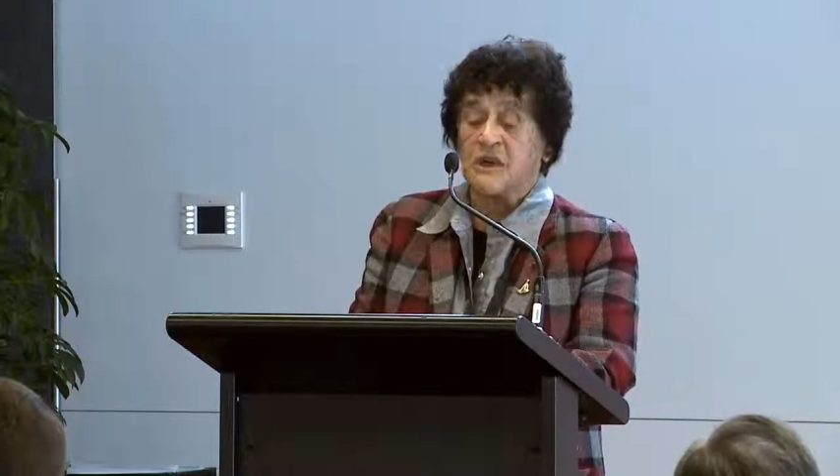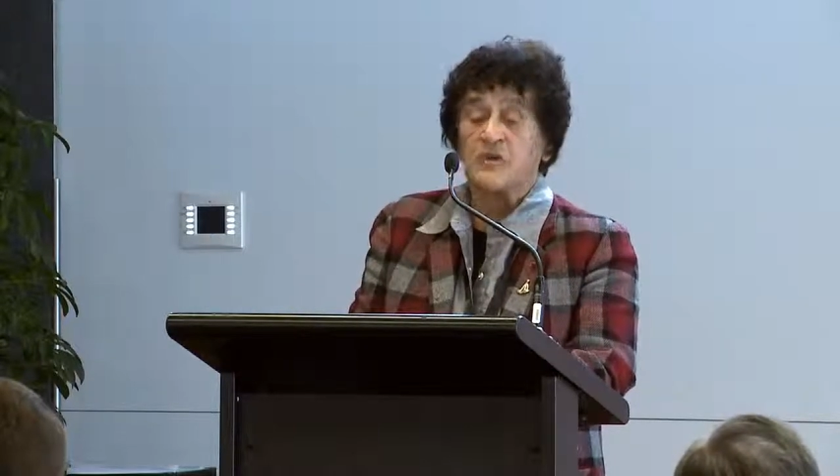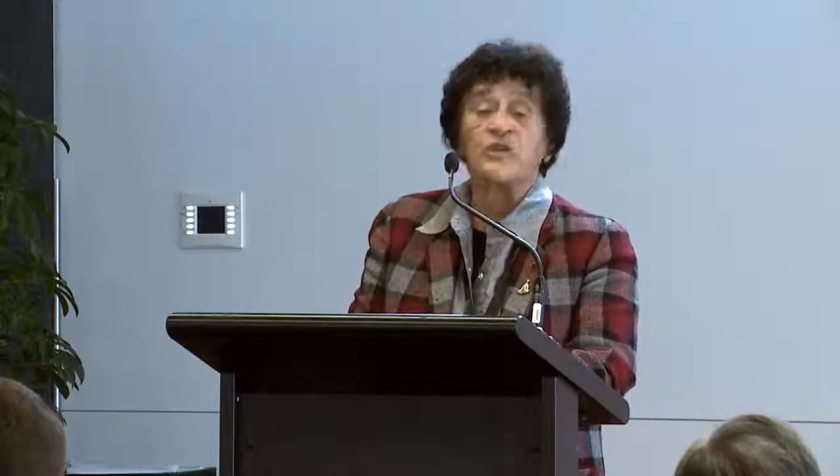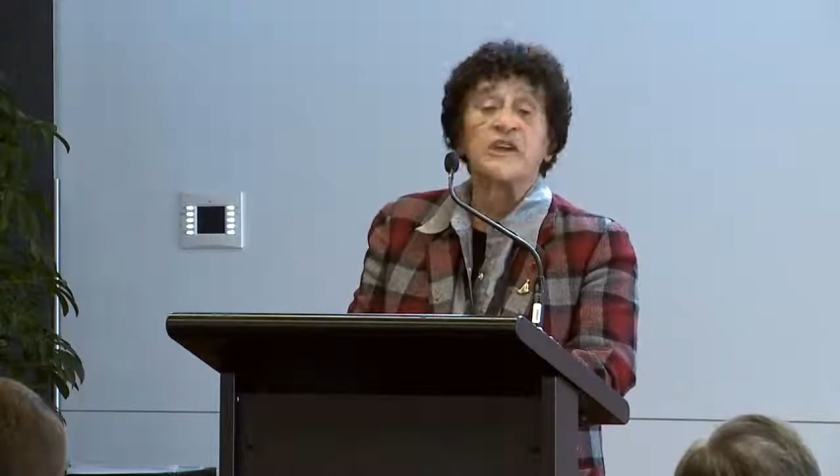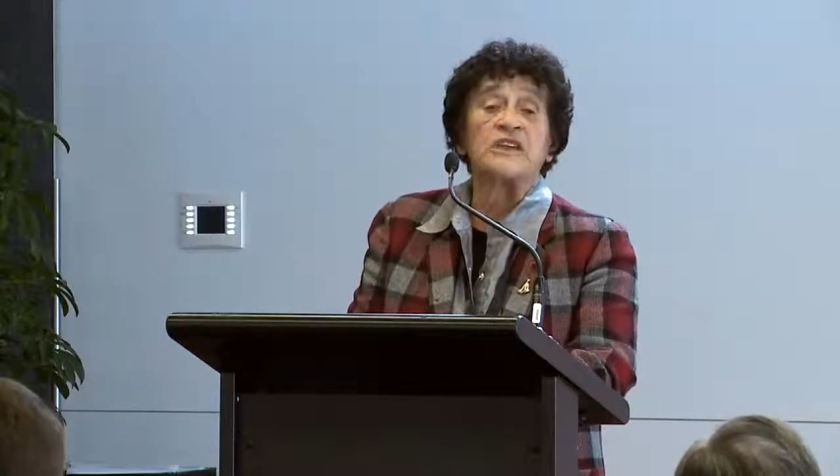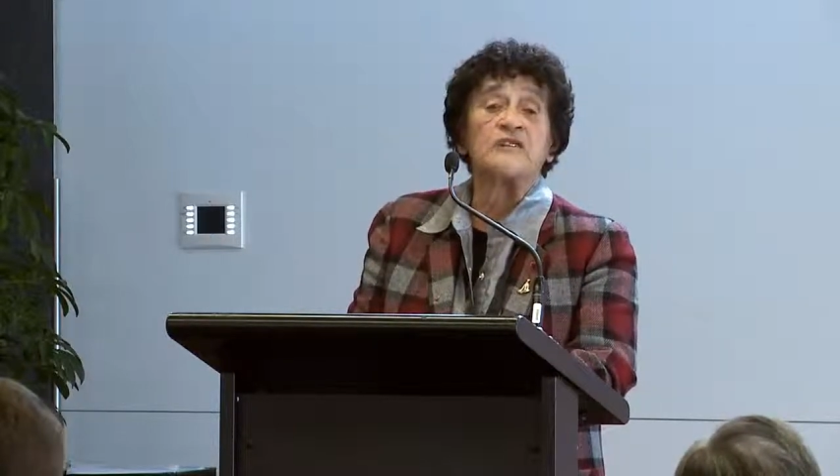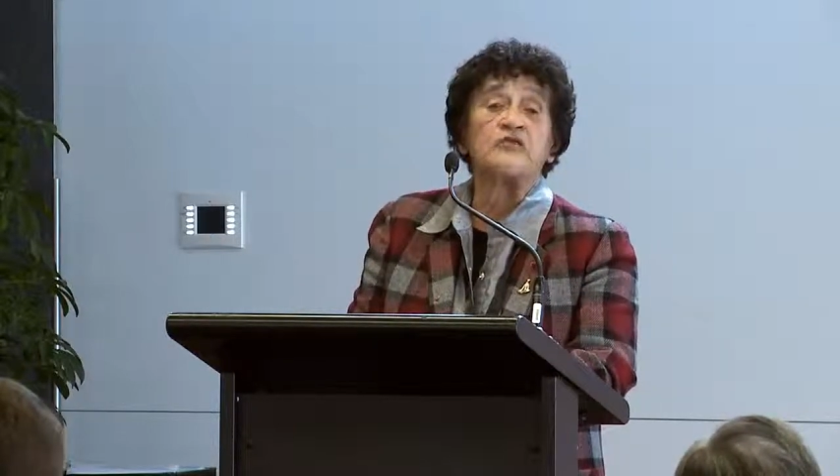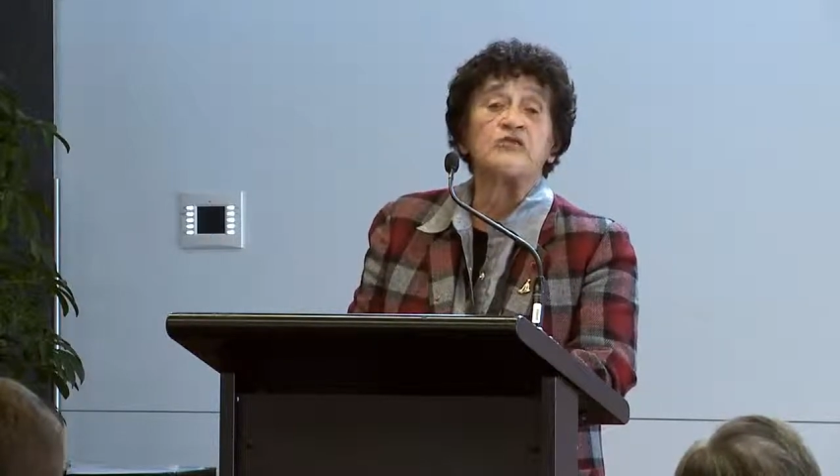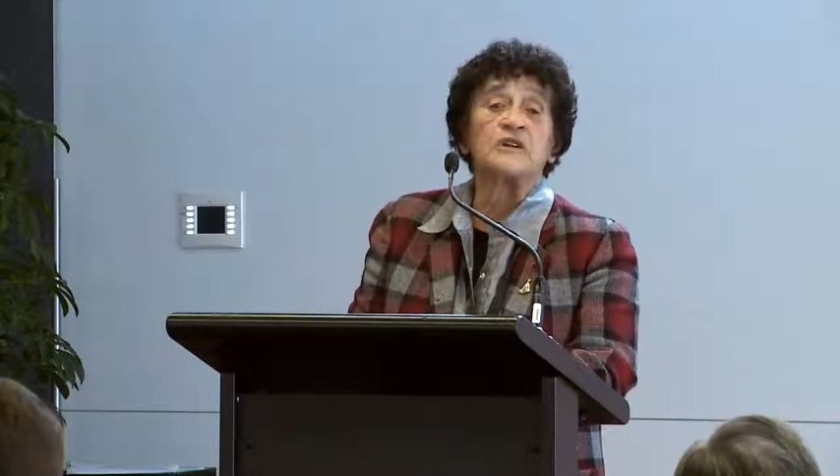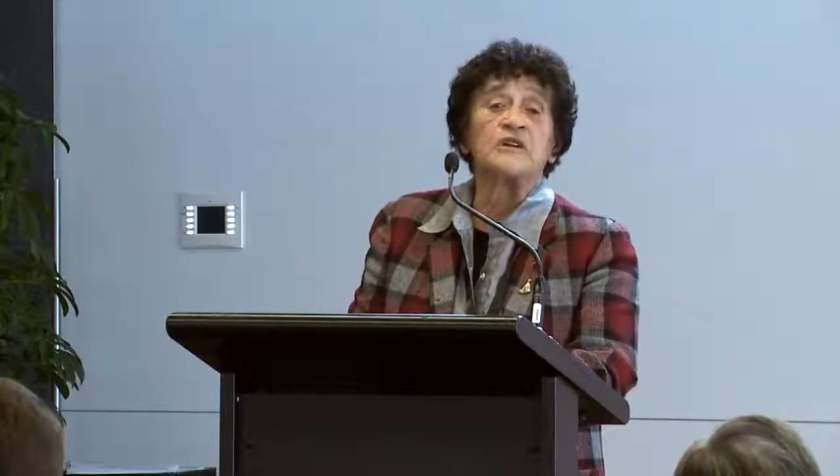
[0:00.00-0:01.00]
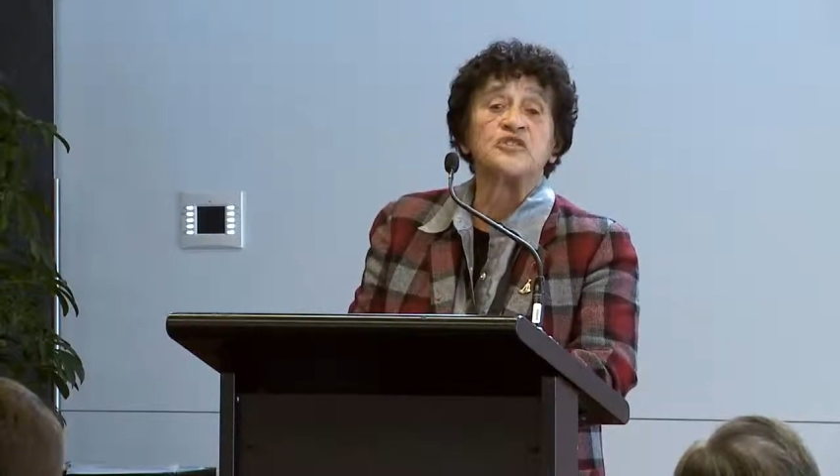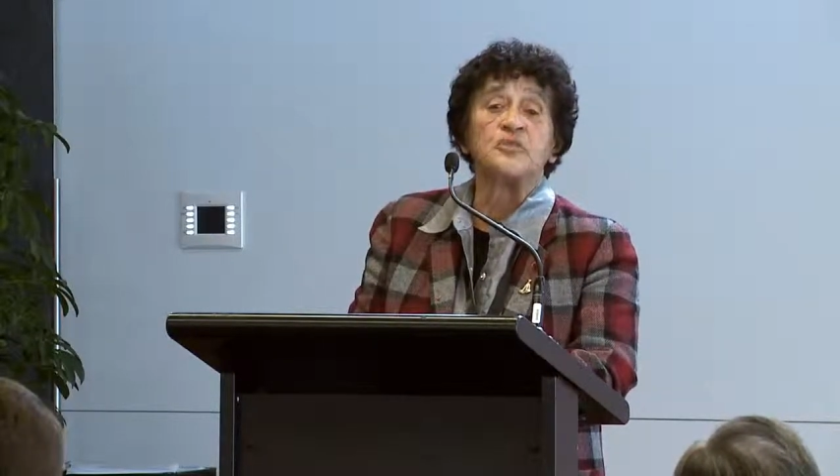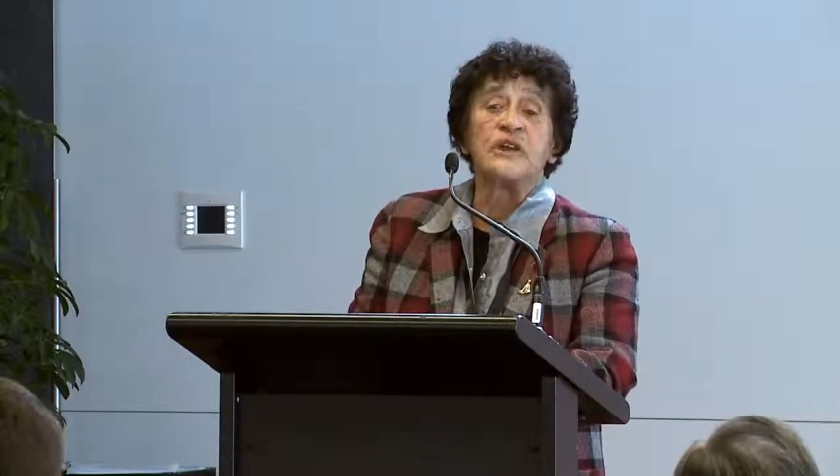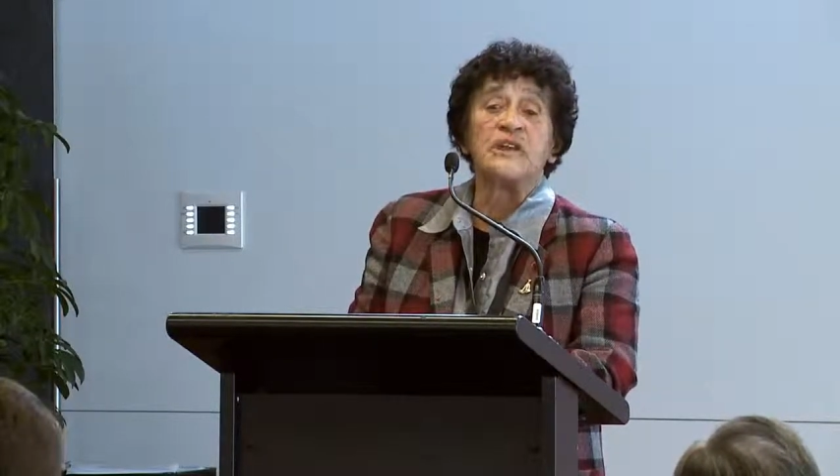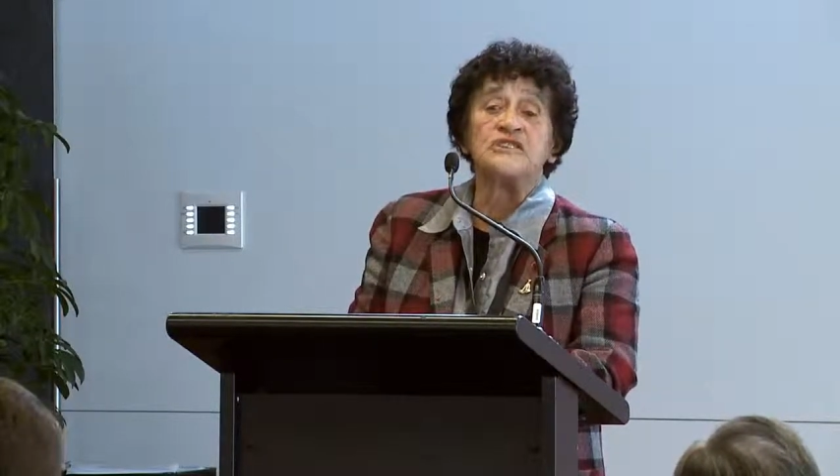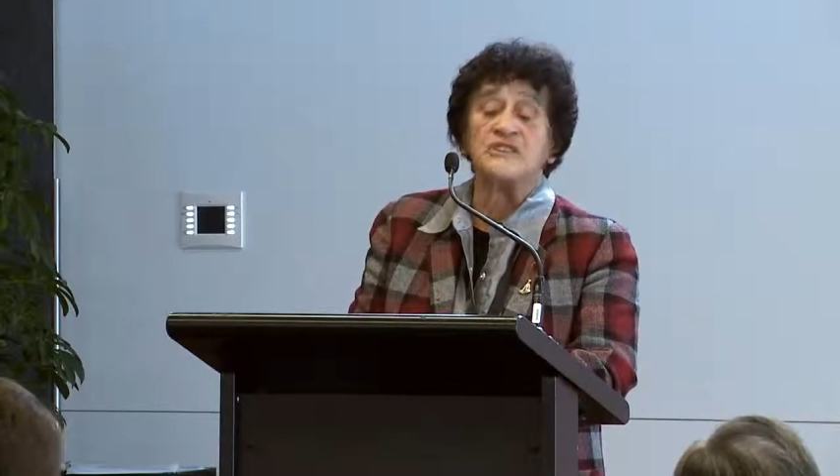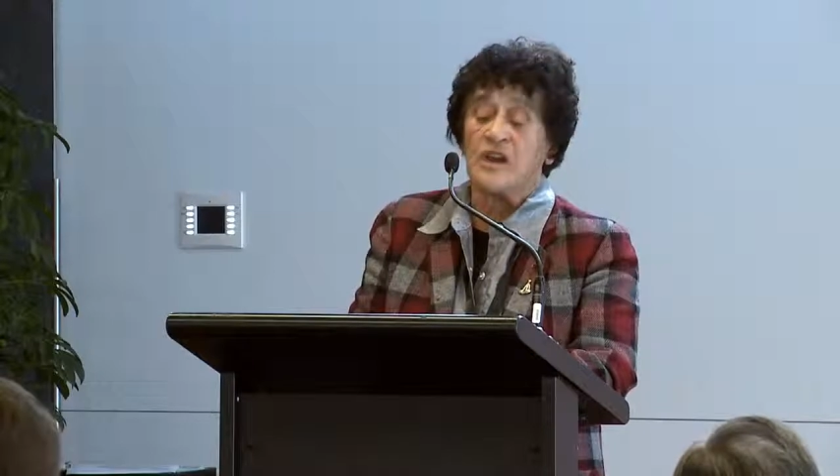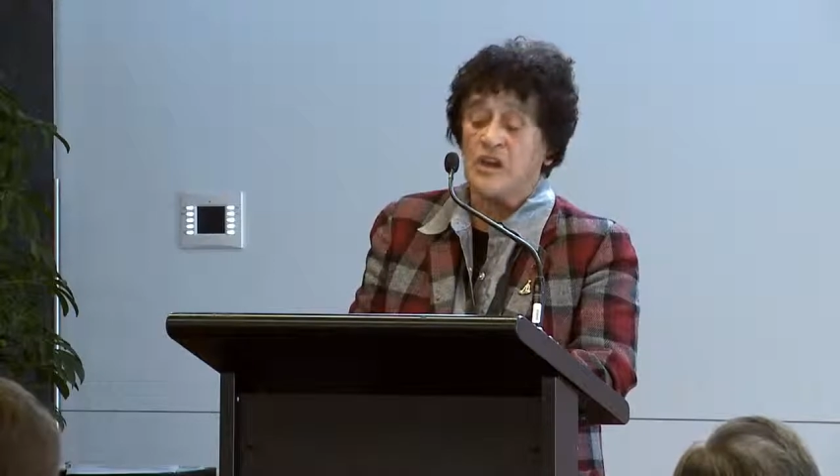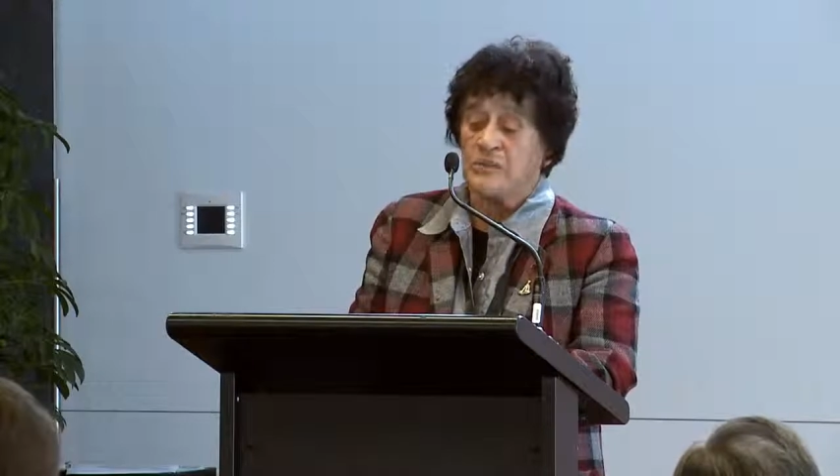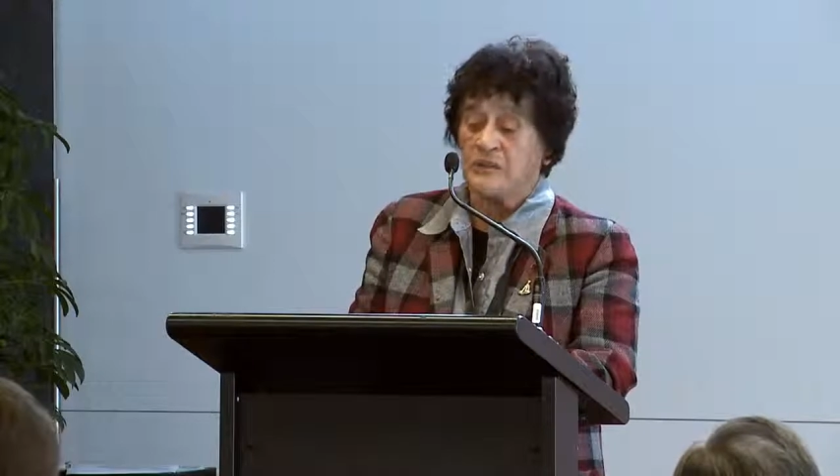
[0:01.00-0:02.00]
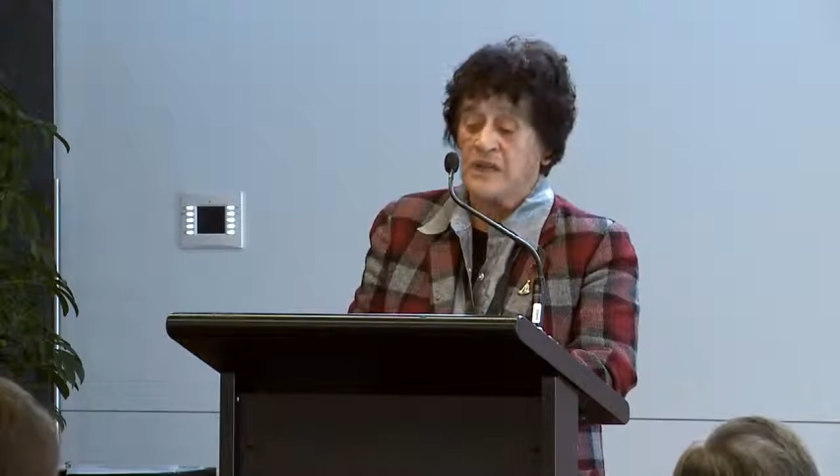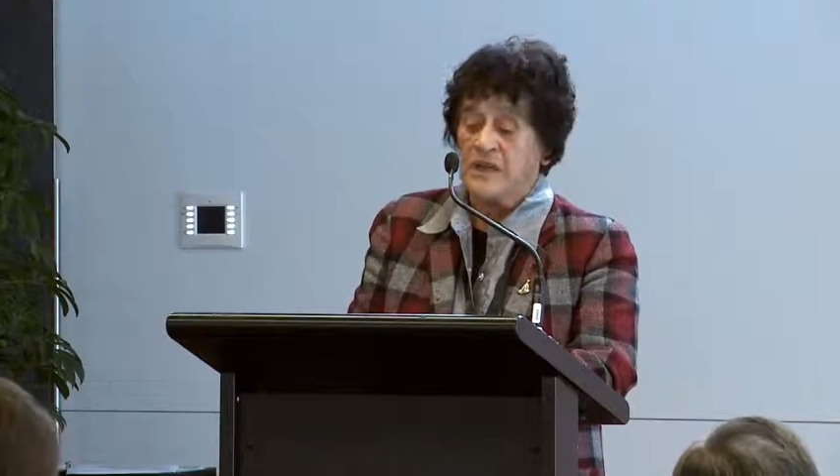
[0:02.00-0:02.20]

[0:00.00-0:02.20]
they were going in at four o'clock to break into the home.